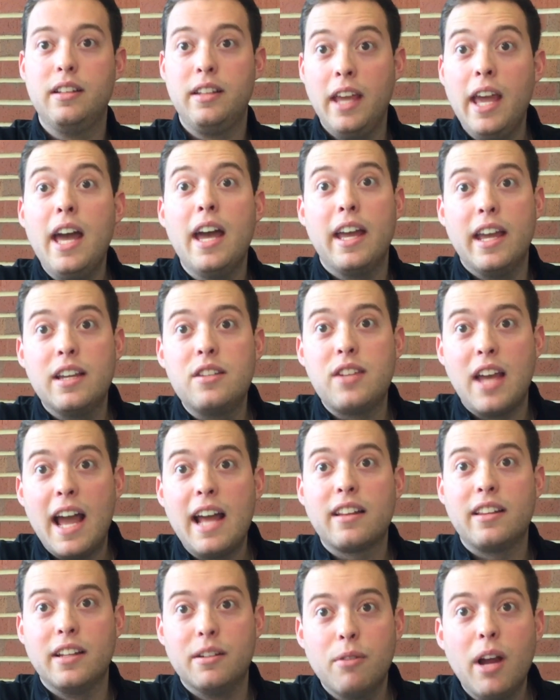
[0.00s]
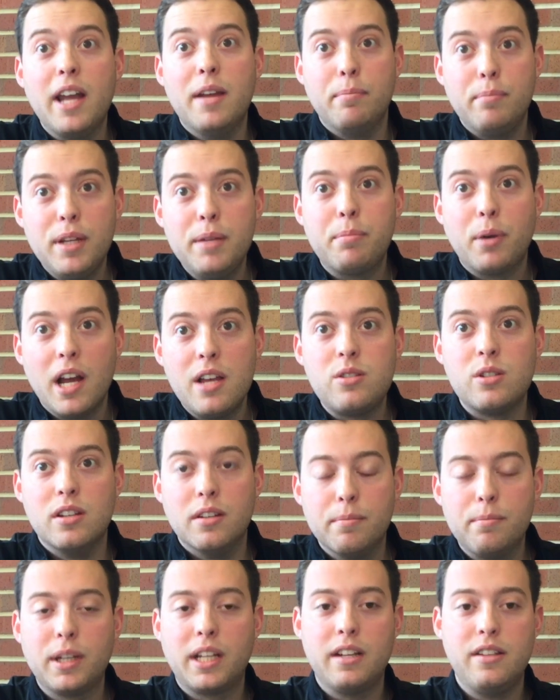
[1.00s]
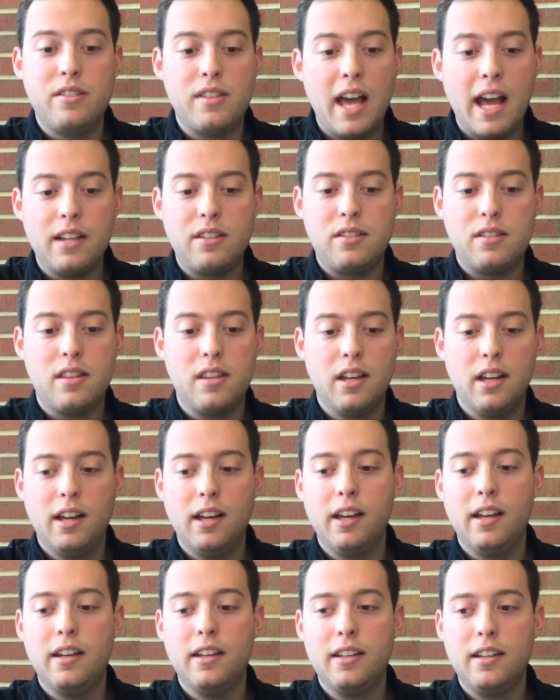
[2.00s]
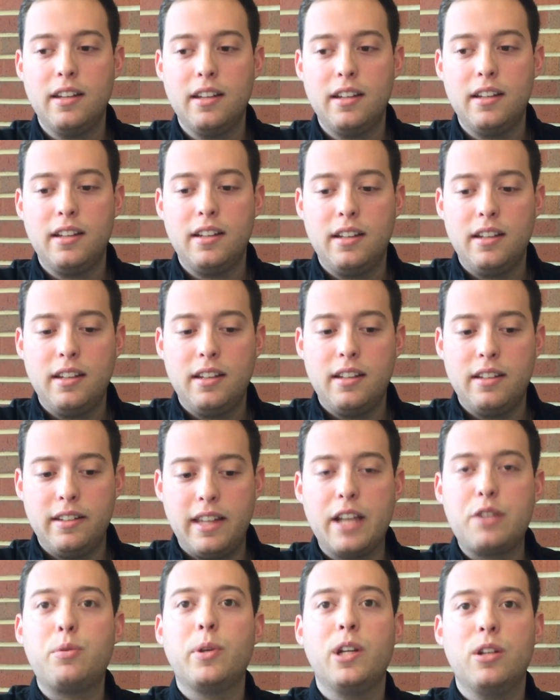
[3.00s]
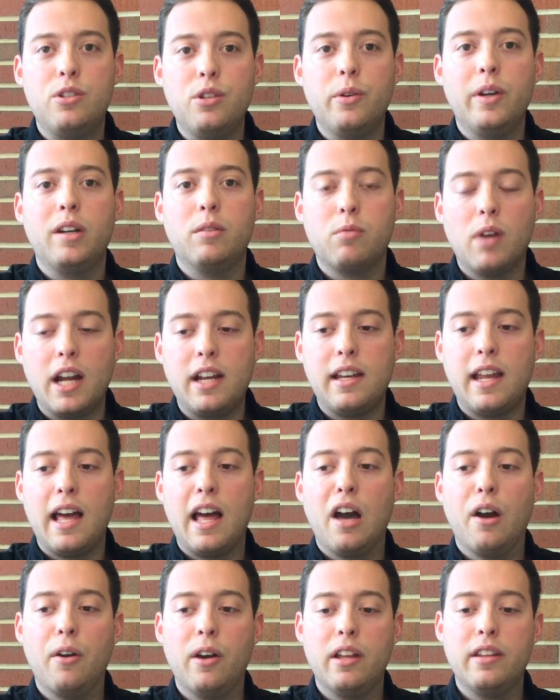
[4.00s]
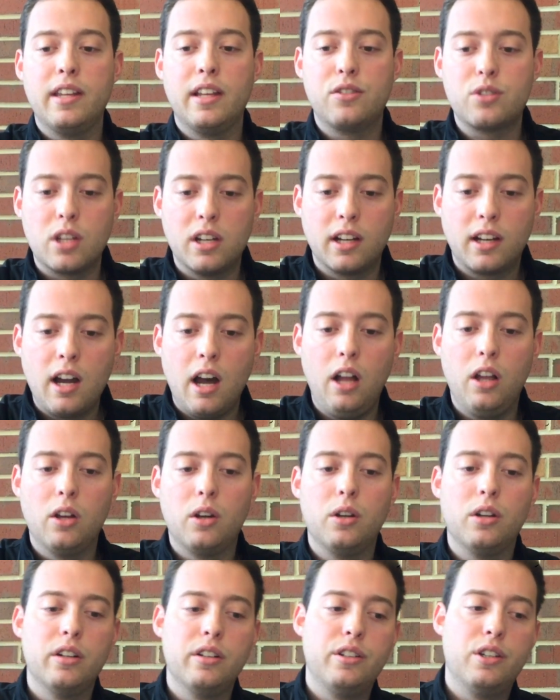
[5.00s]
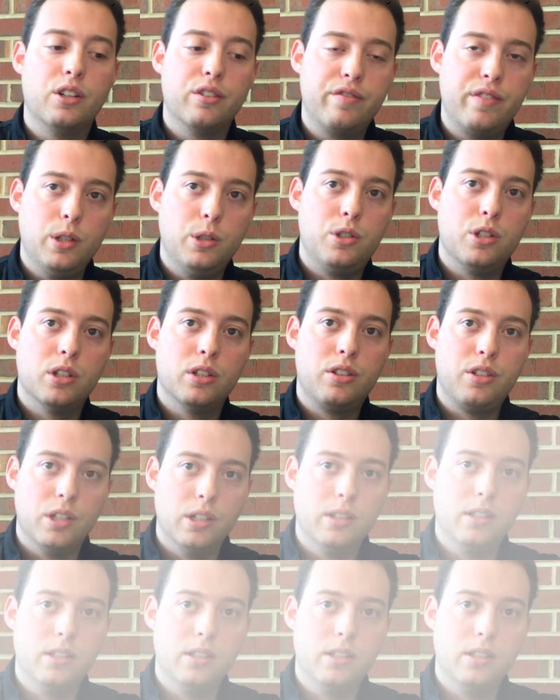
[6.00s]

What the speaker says: Yeah, exactly. Right. Be present because that's what you're doing right now, and that's going to color your future too.